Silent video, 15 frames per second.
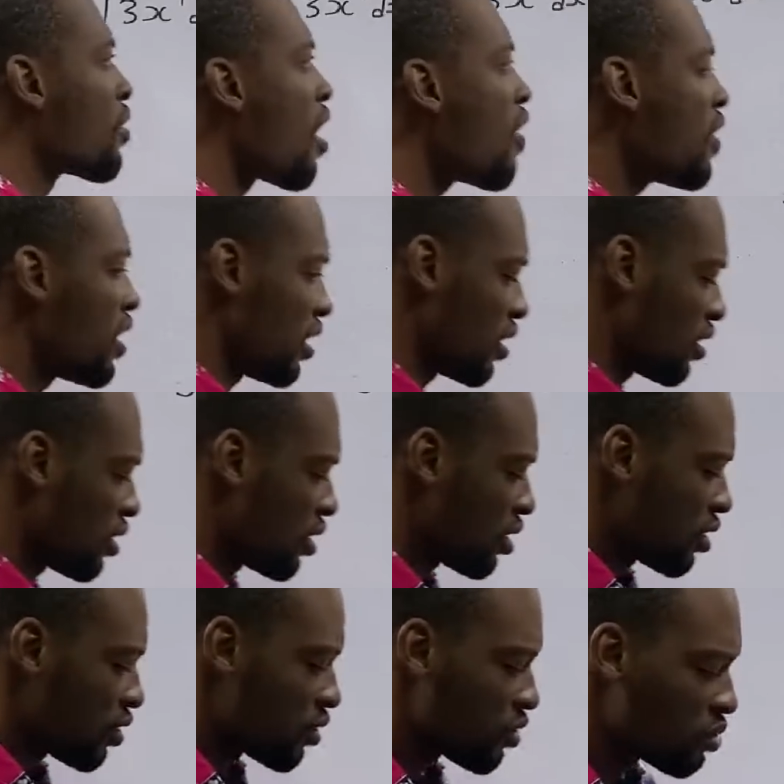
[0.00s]
be running
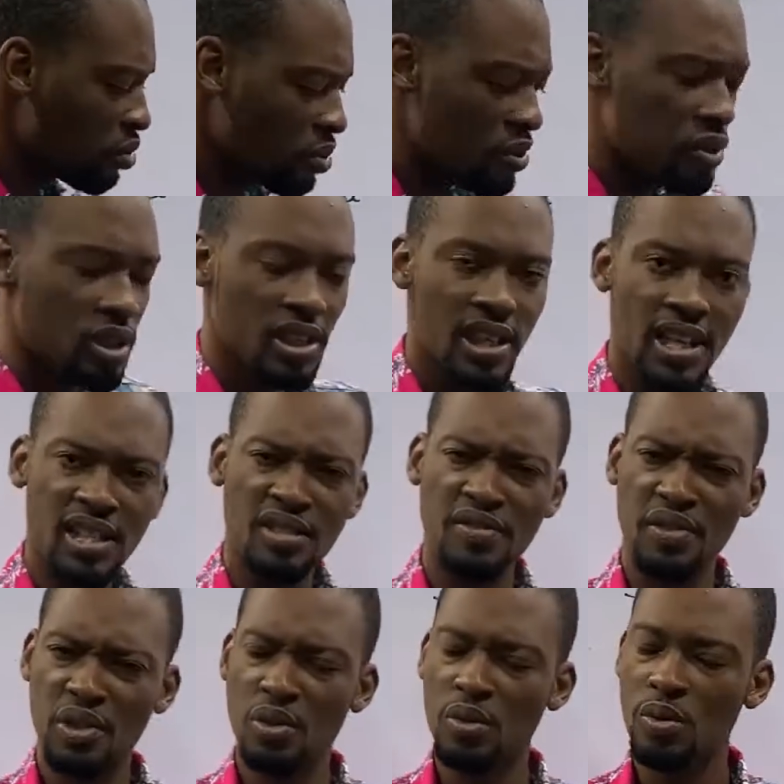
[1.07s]
through the
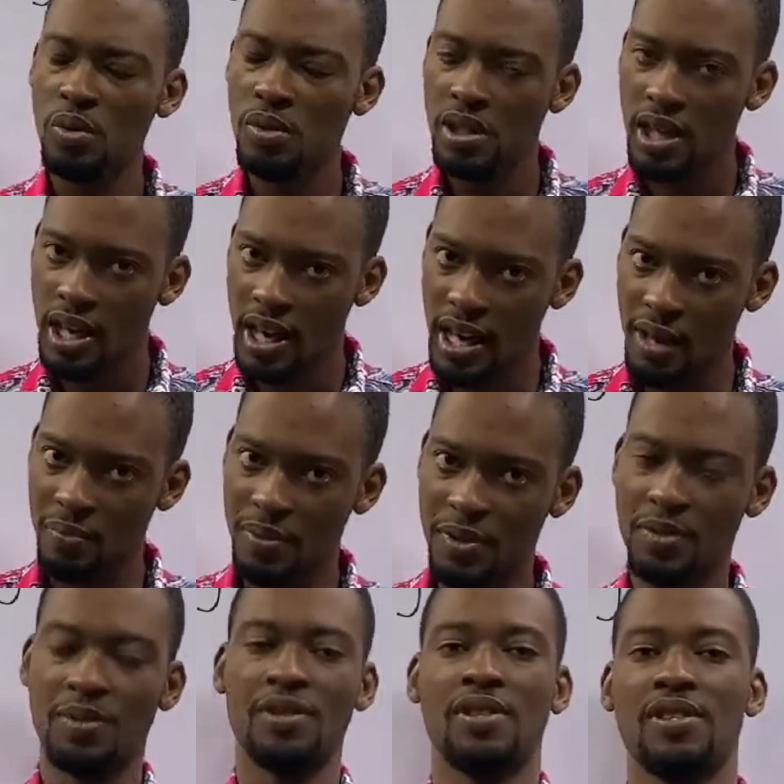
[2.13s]
next few
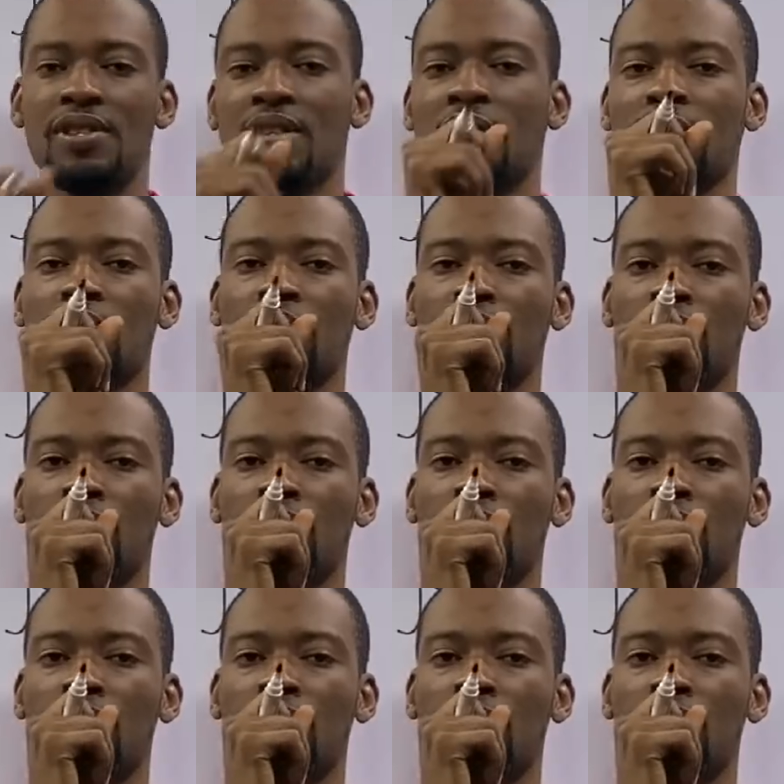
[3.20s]
episodes.